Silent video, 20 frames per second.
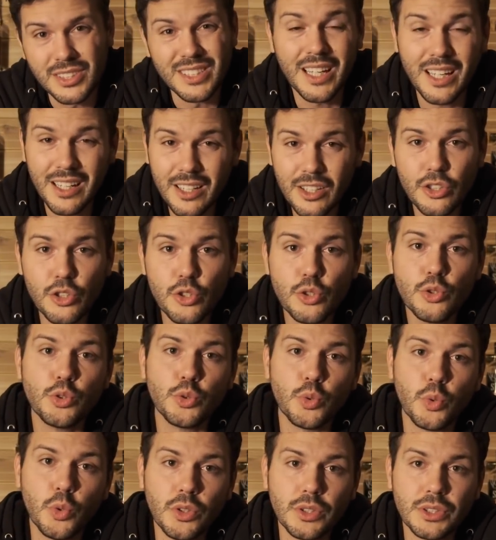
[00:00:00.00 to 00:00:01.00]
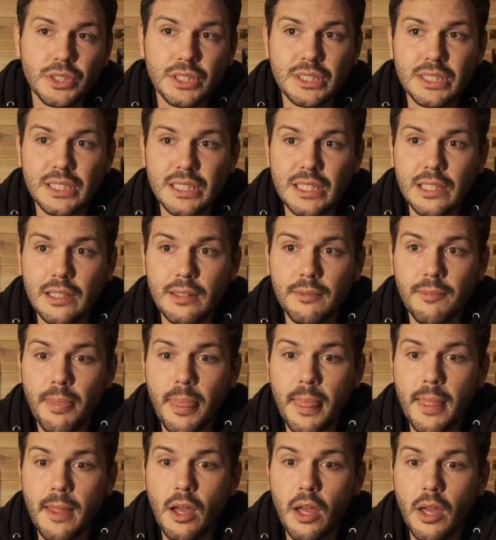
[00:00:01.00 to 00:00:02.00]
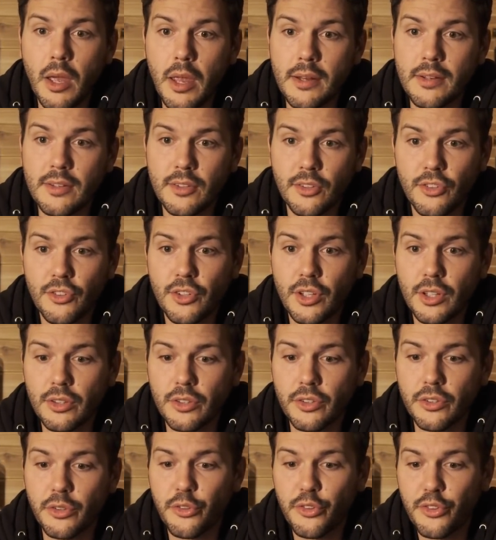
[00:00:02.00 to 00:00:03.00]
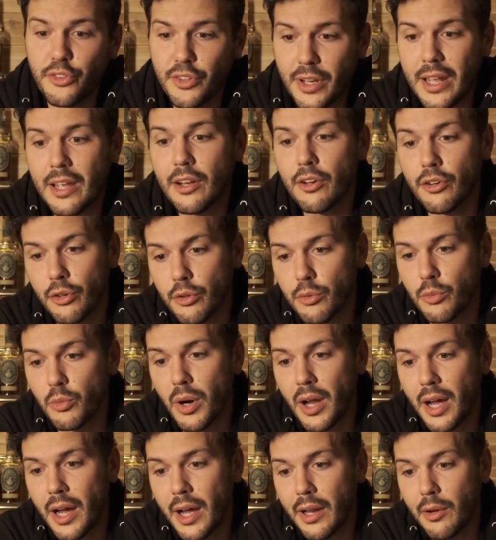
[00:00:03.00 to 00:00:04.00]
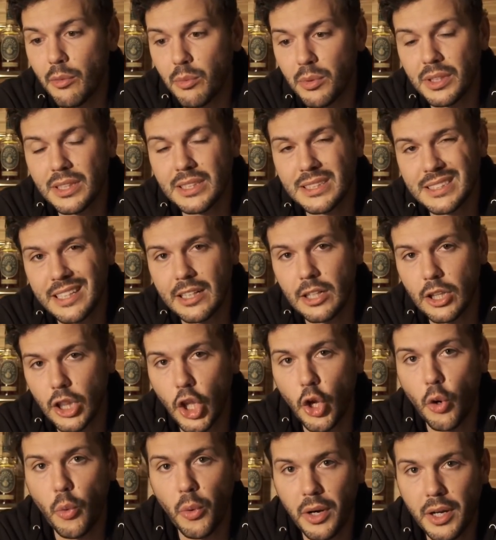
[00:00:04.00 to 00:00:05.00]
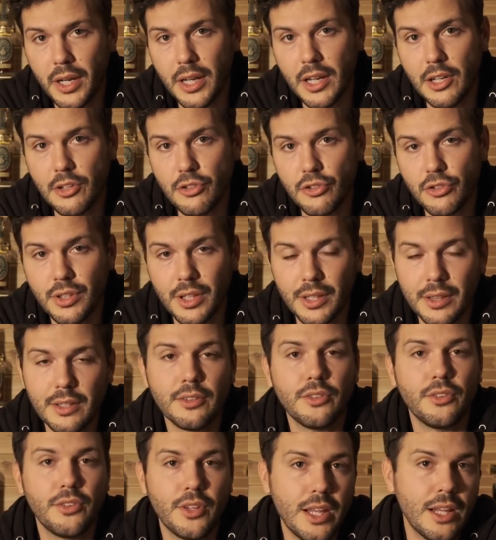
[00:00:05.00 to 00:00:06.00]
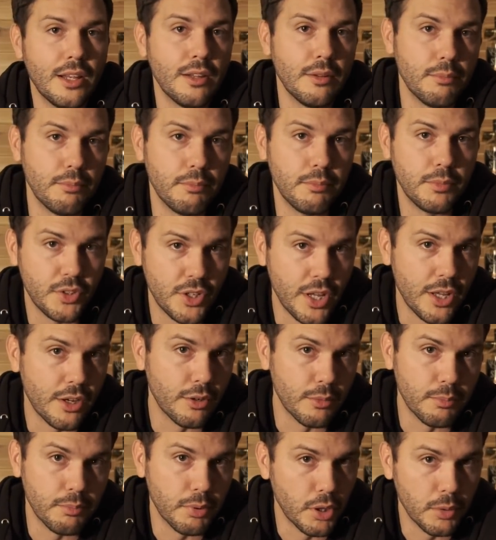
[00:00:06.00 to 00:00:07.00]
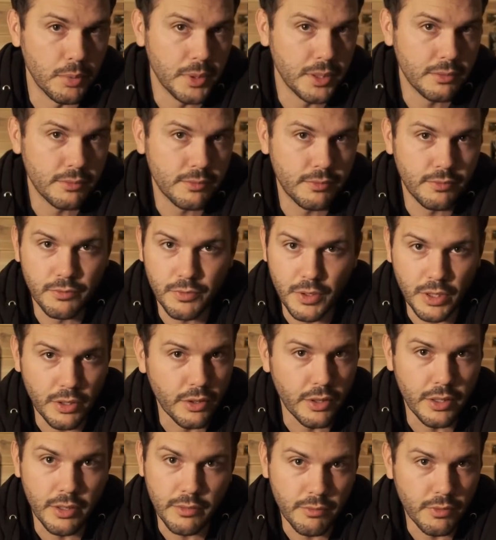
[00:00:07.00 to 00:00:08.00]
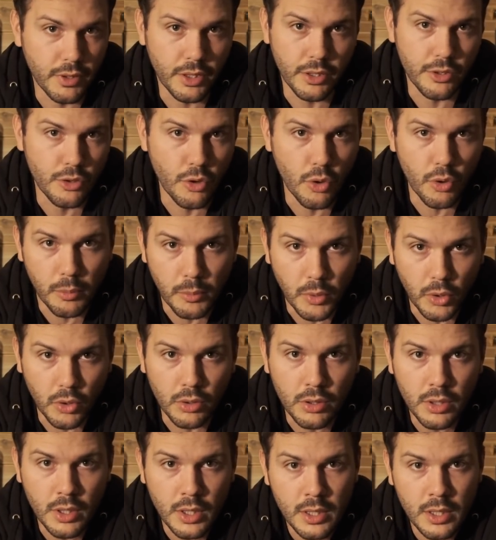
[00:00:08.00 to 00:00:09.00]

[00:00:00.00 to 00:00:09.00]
Not unusual to see a distiller's standard rye released at a lower age than their standard bourbon. Very, very normal,